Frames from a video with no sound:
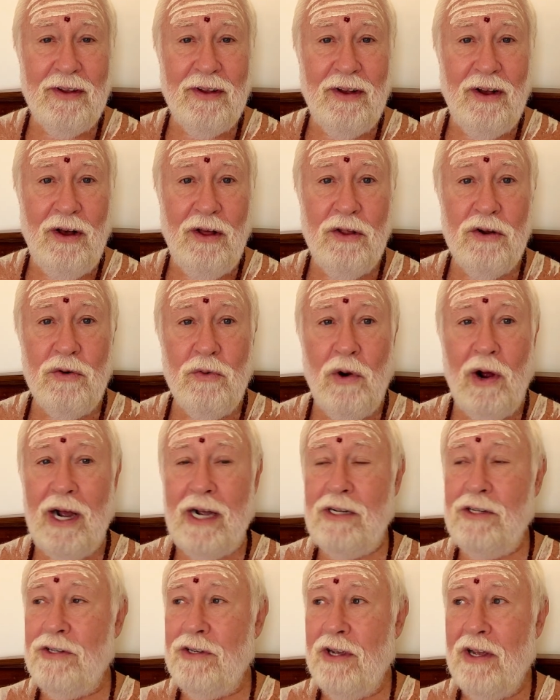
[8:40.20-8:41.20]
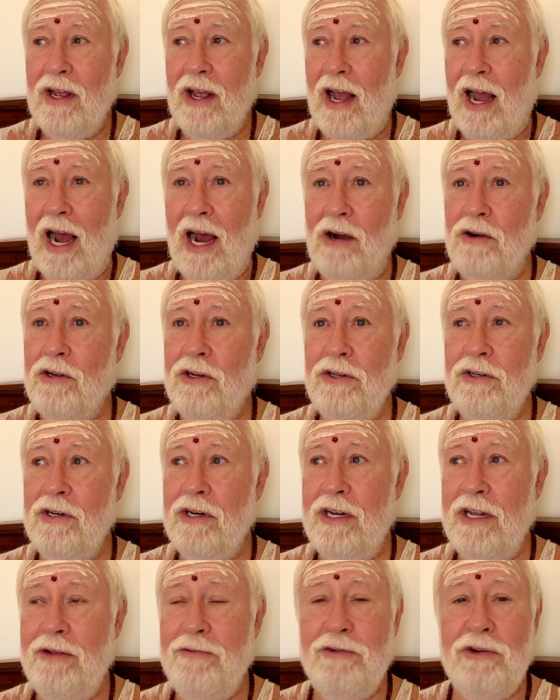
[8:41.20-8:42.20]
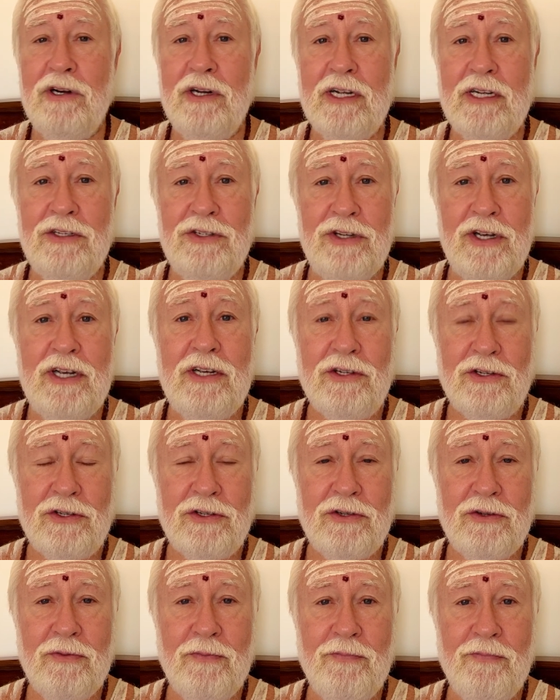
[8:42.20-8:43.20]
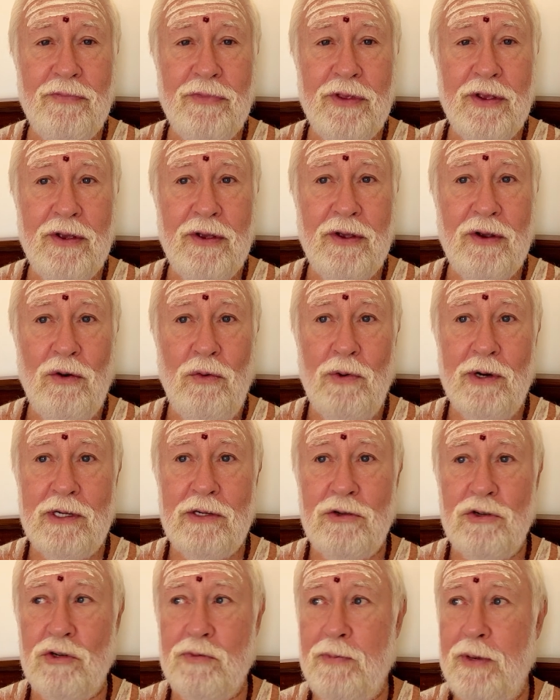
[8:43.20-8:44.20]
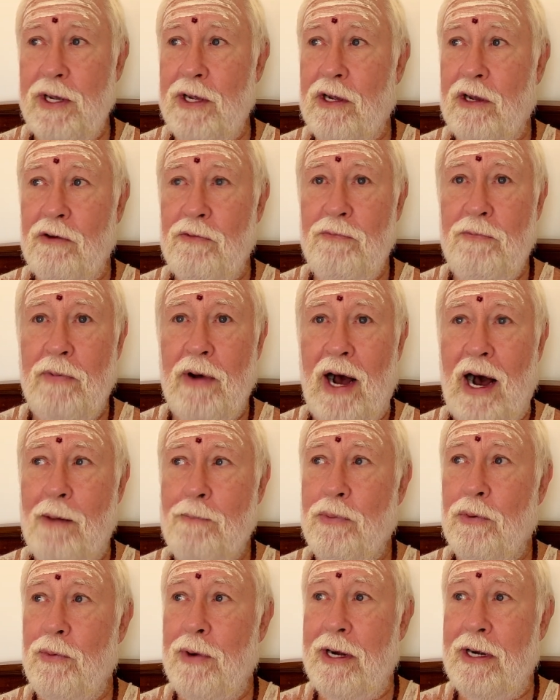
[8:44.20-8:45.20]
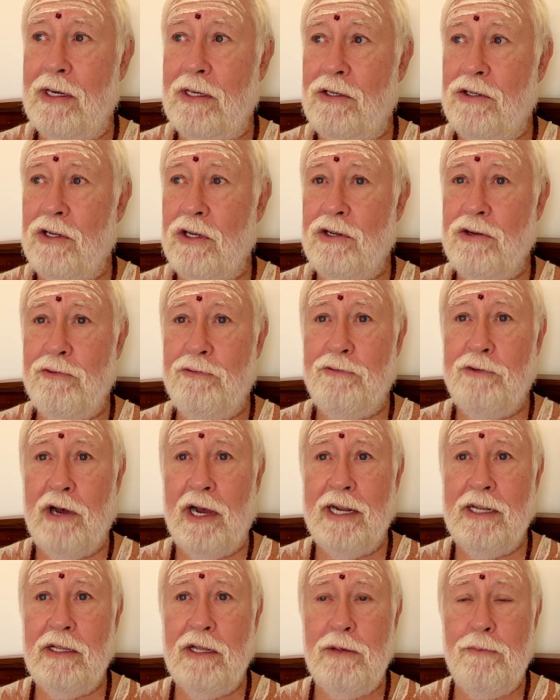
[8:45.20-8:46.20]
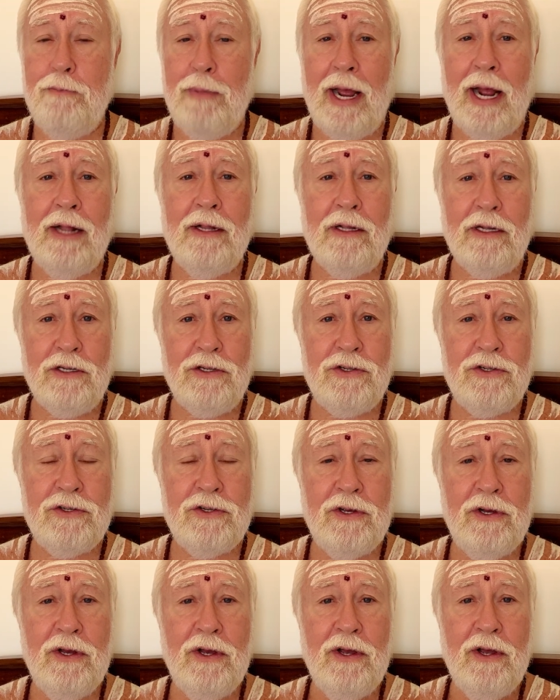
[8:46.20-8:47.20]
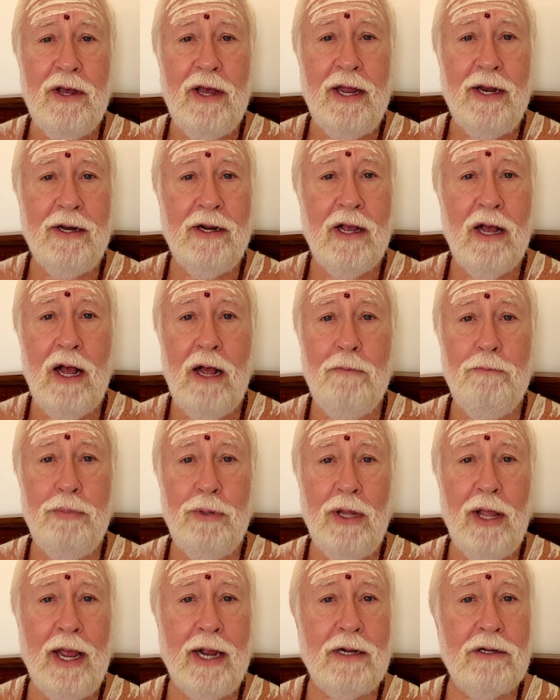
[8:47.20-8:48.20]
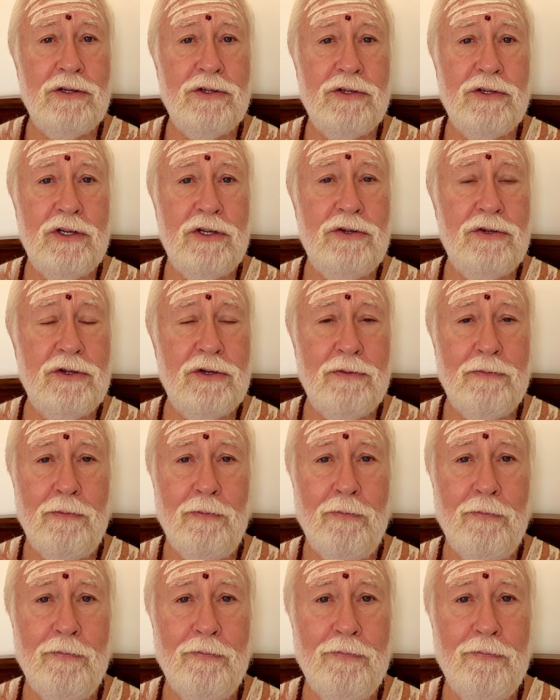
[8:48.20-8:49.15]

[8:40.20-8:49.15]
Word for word: Otherwise, how could it even exist? Well, what to speak of operate in such a finely balanced and complex system?